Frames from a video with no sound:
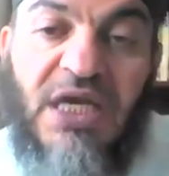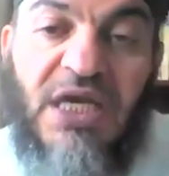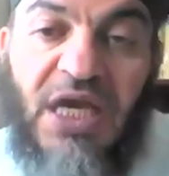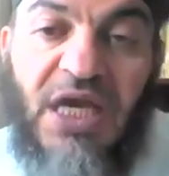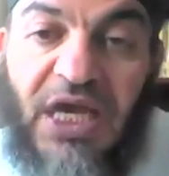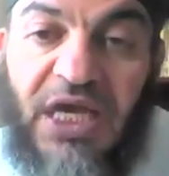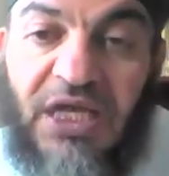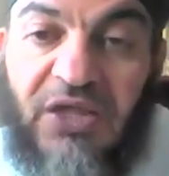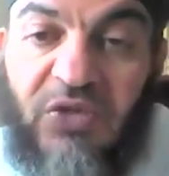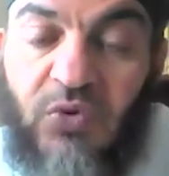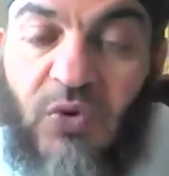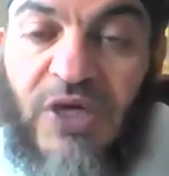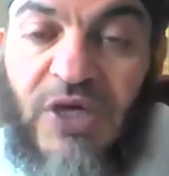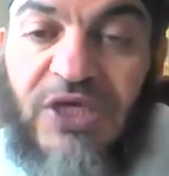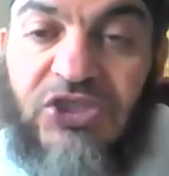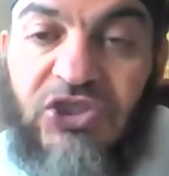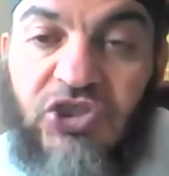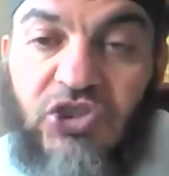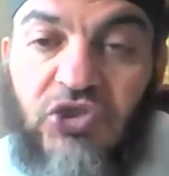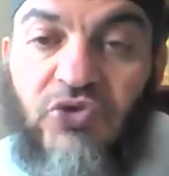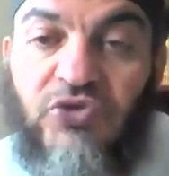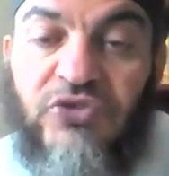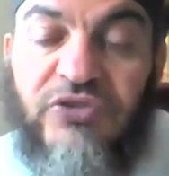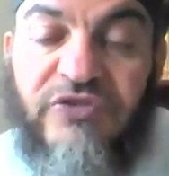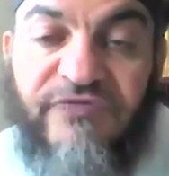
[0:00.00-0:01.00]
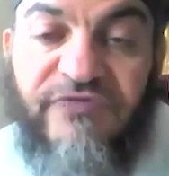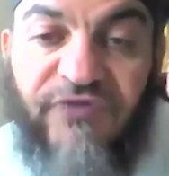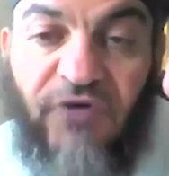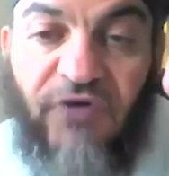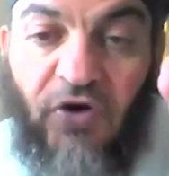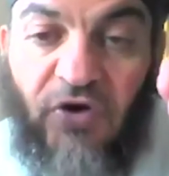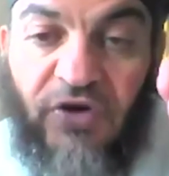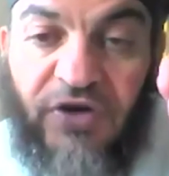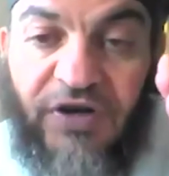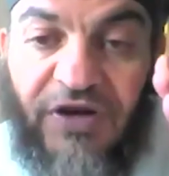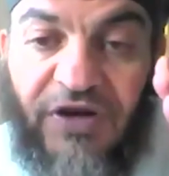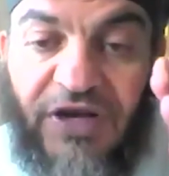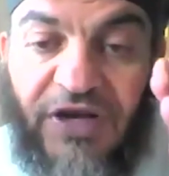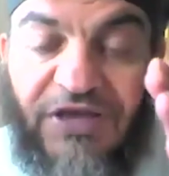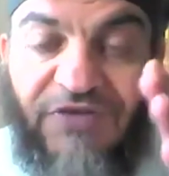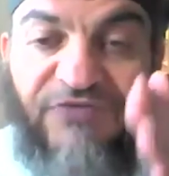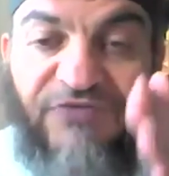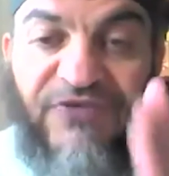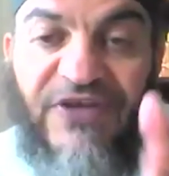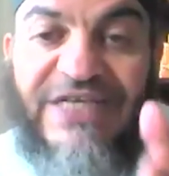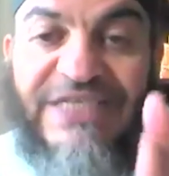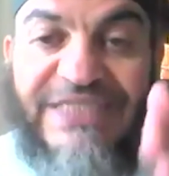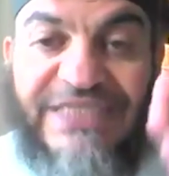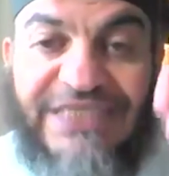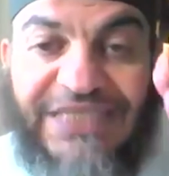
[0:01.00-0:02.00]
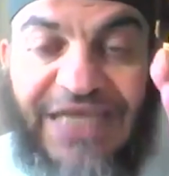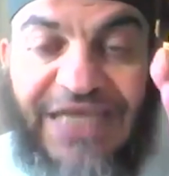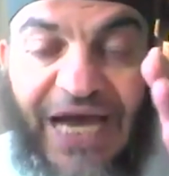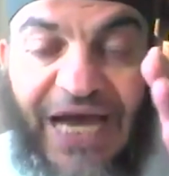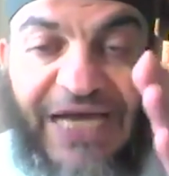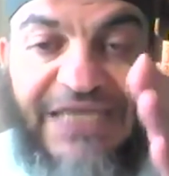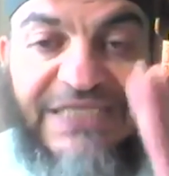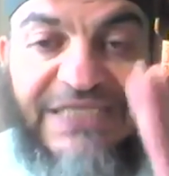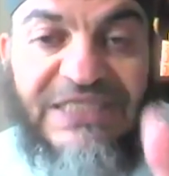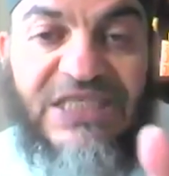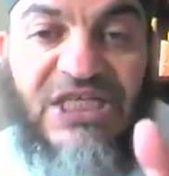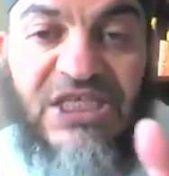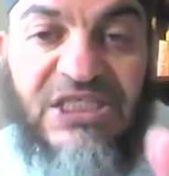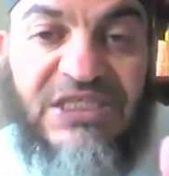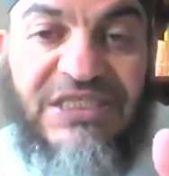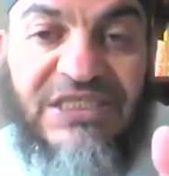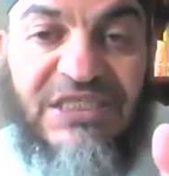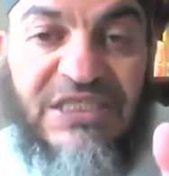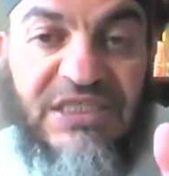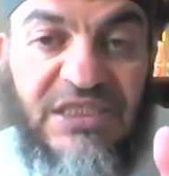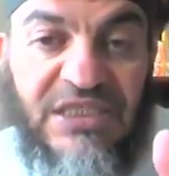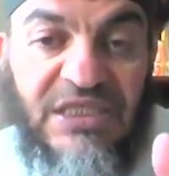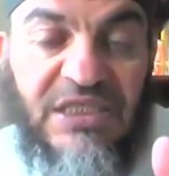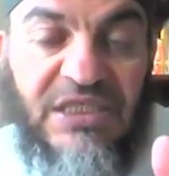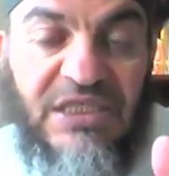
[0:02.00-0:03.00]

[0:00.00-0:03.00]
it was used for fixed assets,